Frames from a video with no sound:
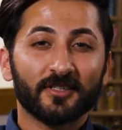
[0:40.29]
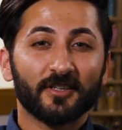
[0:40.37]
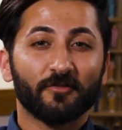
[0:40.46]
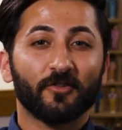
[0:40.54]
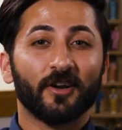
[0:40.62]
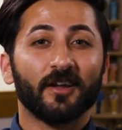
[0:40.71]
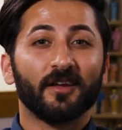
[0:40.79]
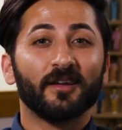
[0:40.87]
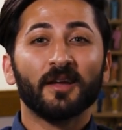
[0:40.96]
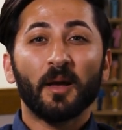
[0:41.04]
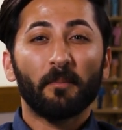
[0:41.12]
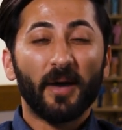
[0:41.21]
different
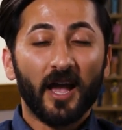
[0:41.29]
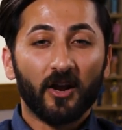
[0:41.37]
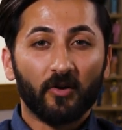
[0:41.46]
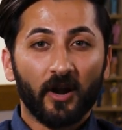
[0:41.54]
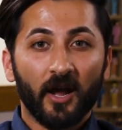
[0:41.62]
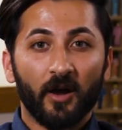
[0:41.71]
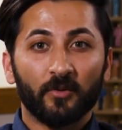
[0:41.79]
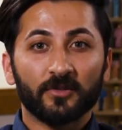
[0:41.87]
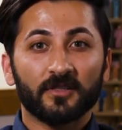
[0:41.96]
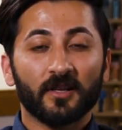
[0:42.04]
backgrounds,